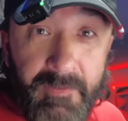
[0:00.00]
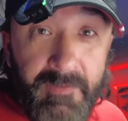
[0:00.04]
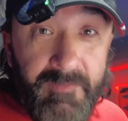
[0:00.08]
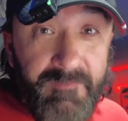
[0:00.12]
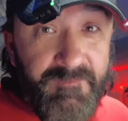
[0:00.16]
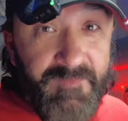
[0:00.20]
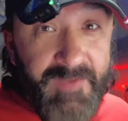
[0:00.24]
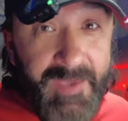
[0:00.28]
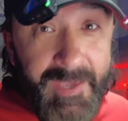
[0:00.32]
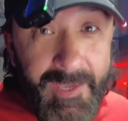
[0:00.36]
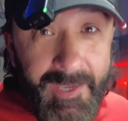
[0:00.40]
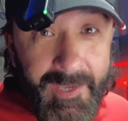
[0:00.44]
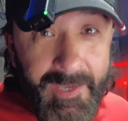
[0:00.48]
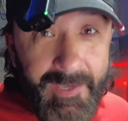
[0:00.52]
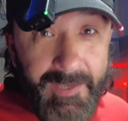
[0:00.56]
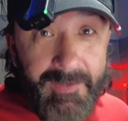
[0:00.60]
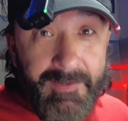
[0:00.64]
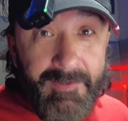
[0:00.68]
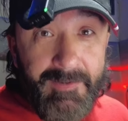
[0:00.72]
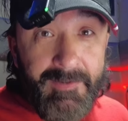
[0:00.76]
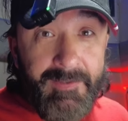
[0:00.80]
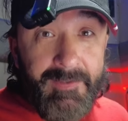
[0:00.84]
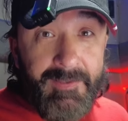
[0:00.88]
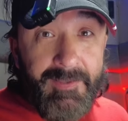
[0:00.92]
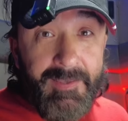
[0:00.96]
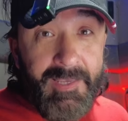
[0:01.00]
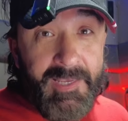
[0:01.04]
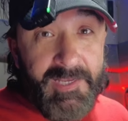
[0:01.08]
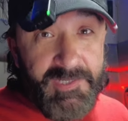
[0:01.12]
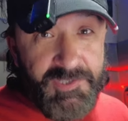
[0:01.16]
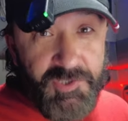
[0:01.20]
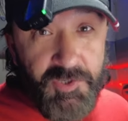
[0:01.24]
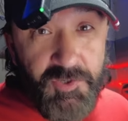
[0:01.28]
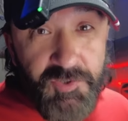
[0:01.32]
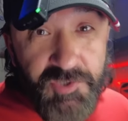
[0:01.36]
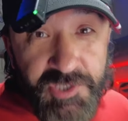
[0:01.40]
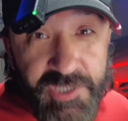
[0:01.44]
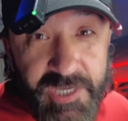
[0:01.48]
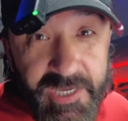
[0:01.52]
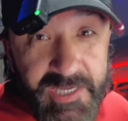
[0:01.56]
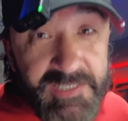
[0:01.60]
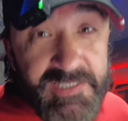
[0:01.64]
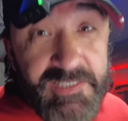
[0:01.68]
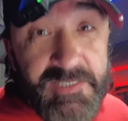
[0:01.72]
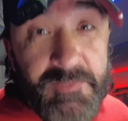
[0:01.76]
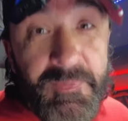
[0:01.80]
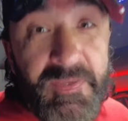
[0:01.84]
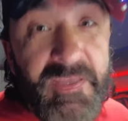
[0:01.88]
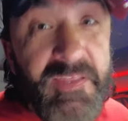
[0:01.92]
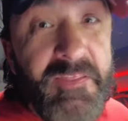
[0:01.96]
Vann. It's your
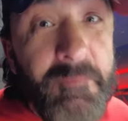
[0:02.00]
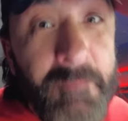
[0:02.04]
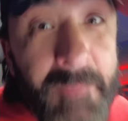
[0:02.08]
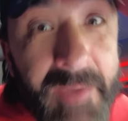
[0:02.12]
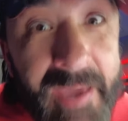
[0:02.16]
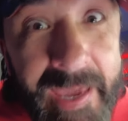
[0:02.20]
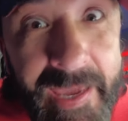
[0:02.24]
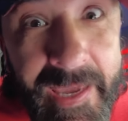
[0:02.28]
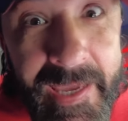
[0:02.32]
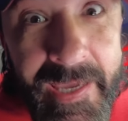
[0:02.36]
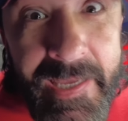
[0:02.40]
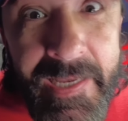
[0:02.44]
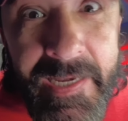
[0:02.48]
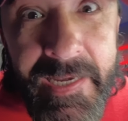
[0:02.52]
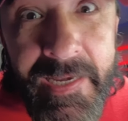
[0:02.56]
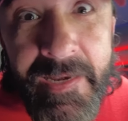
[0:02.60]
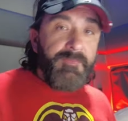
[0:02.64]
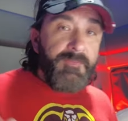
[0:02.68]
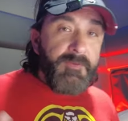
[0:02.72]
chance to be the man.